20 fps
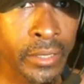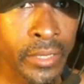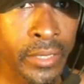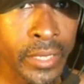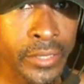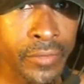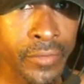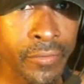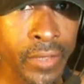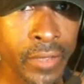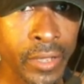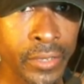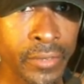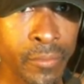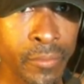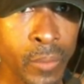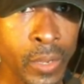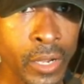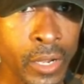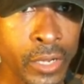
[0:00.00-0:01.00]
That's a value of
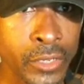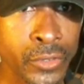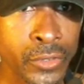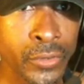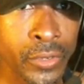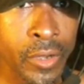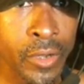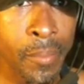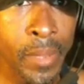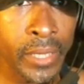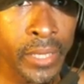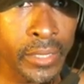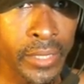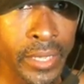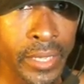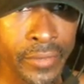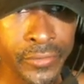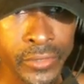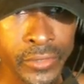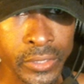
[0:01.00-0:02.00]
100 on my
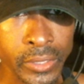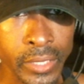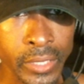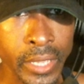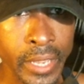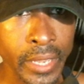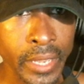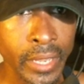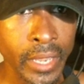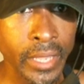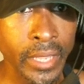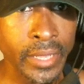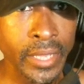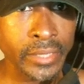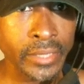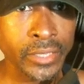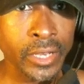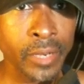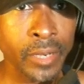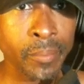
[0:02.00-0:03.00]
left delay, and
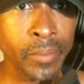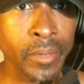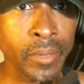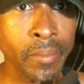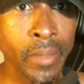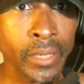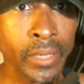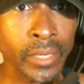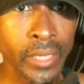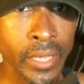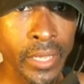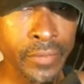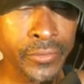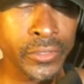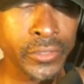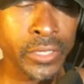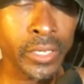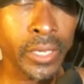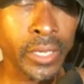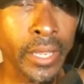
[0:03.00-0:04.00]
that's going to be my left
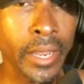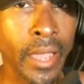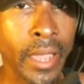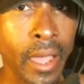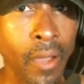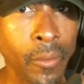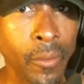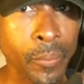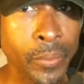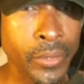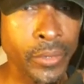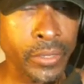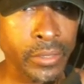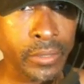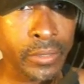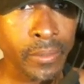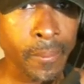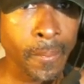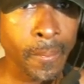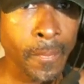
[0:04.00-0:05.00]
delay output.
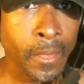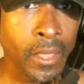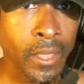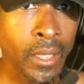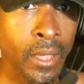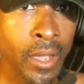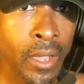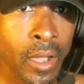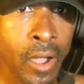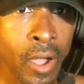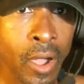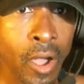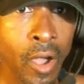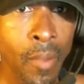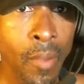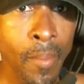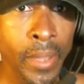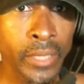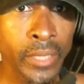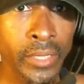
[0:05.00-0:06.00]

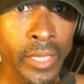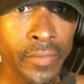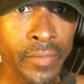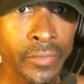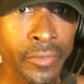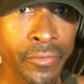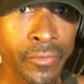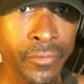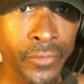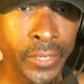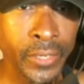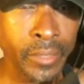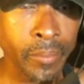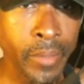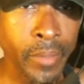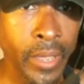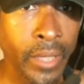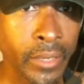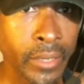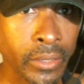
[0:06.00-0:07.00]
On my left
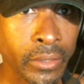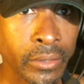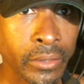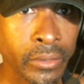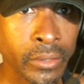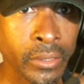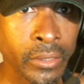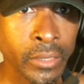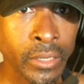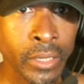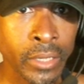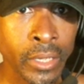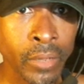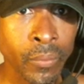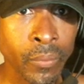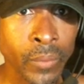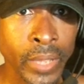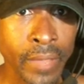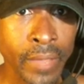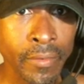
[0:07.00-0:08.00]
feedback,
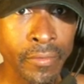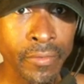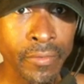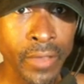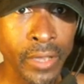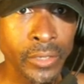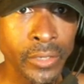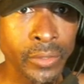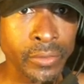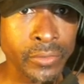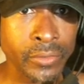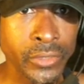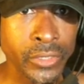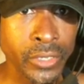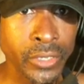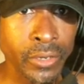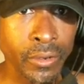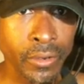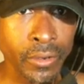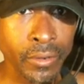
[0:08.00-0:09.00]
we have a value of
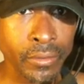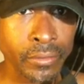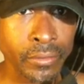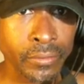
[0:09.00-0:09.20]
0.